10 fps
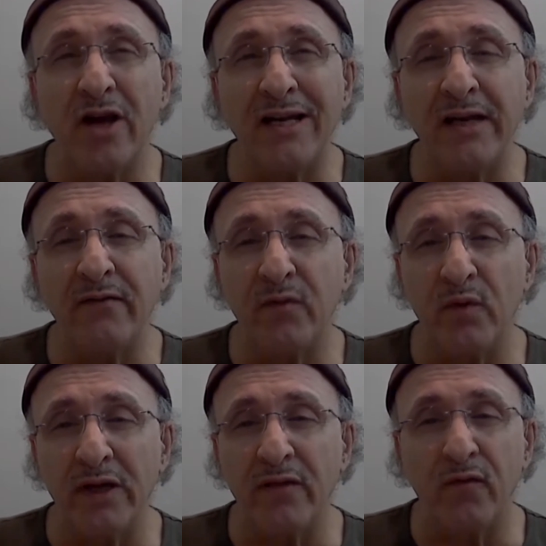lived
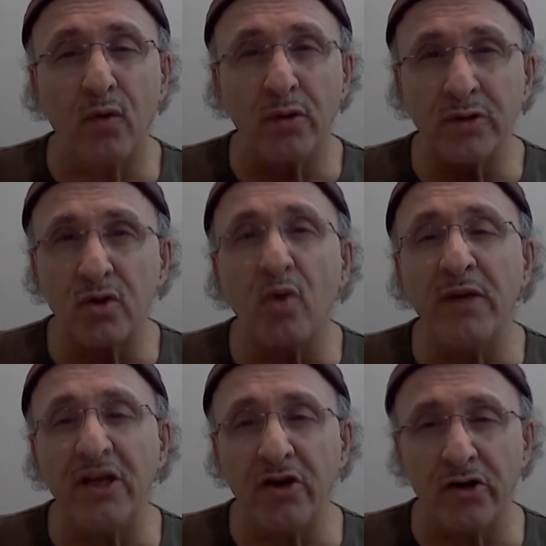with for so
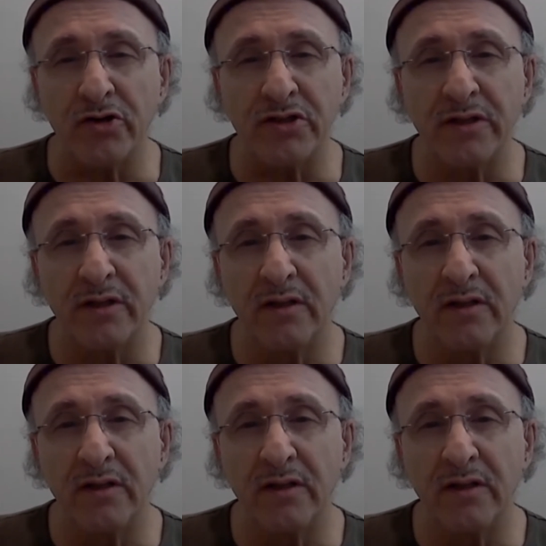many years,